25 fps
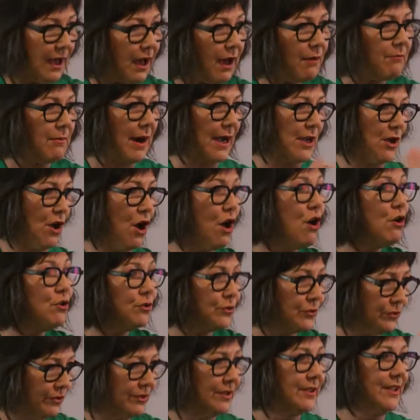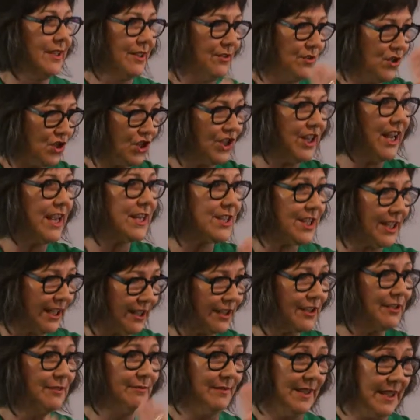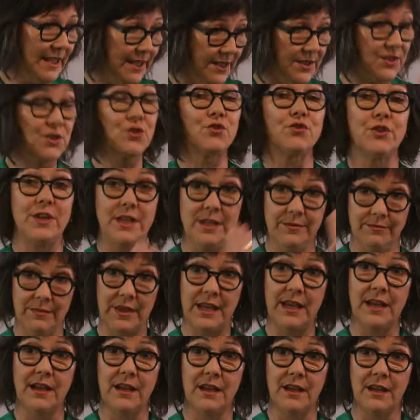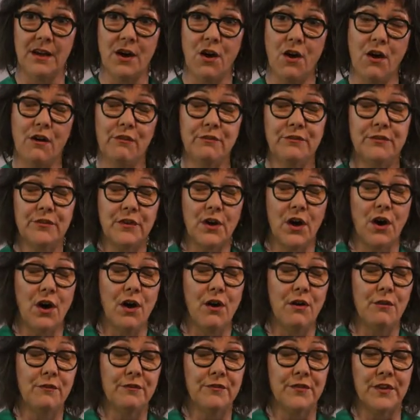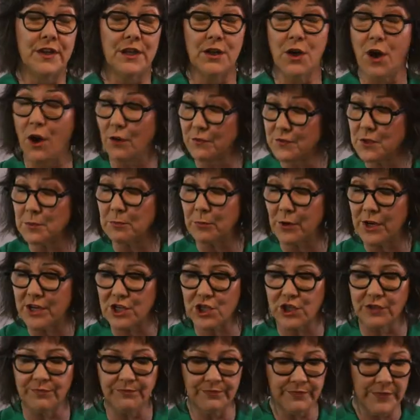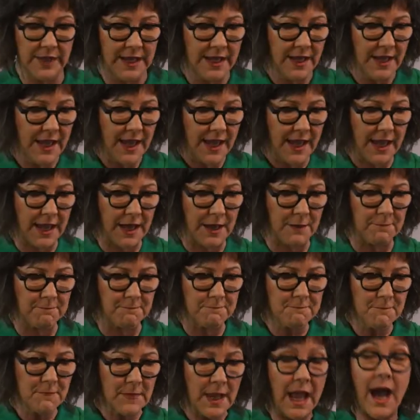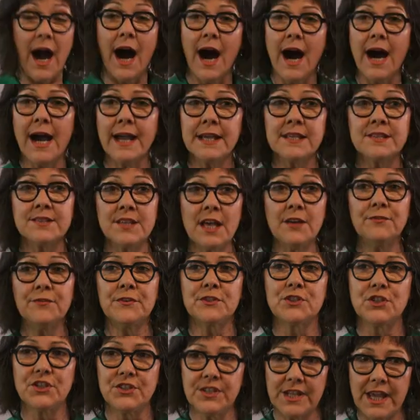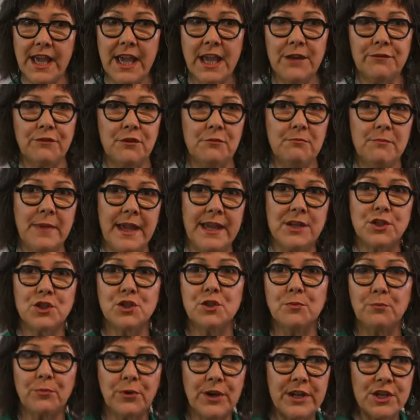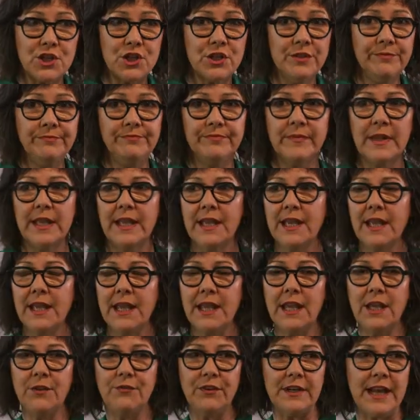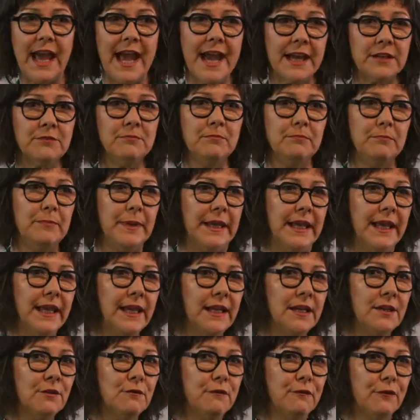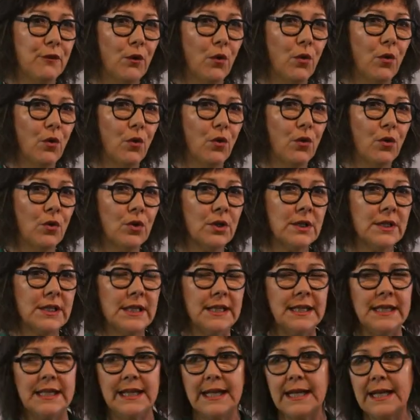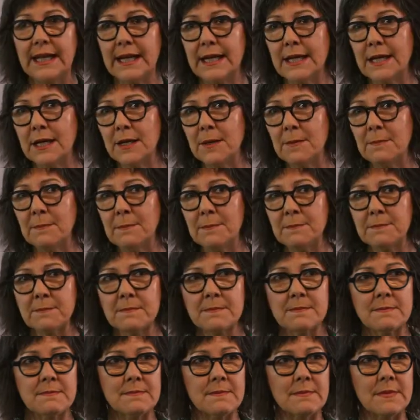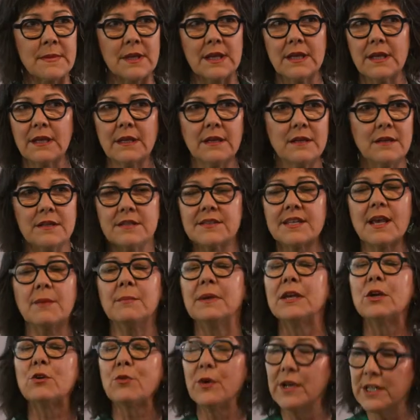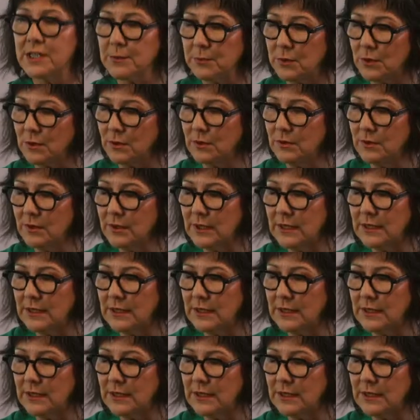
my own genetic history of depression. I suffer today from major depression. If it hadn't been for some incredible